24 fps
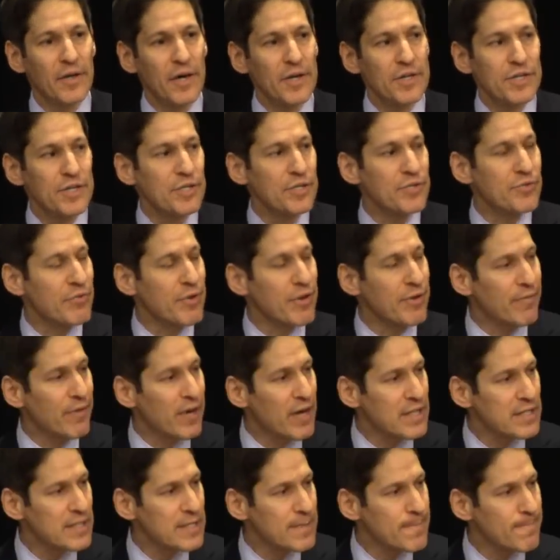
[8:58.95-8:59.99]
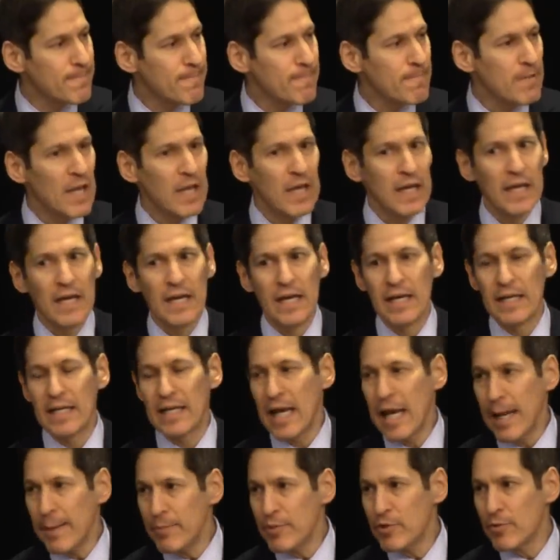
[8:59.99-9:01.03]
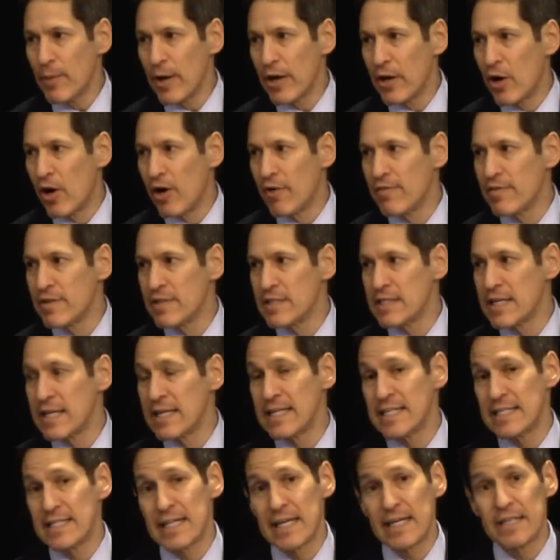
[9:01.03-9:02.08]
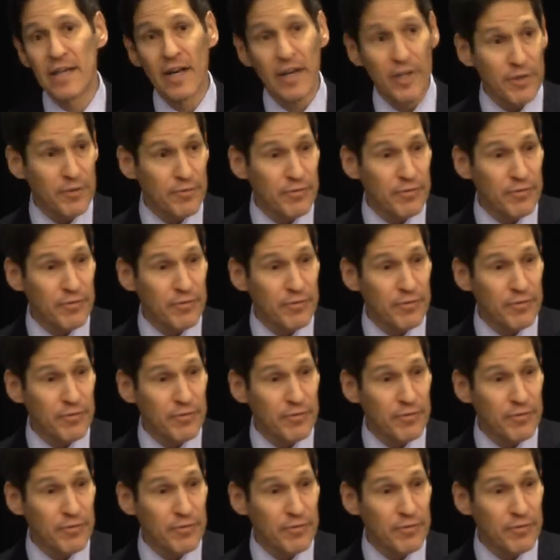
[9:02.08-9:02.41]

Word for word: Arjun Srinivasan, uh, came to my office and he said, Dr.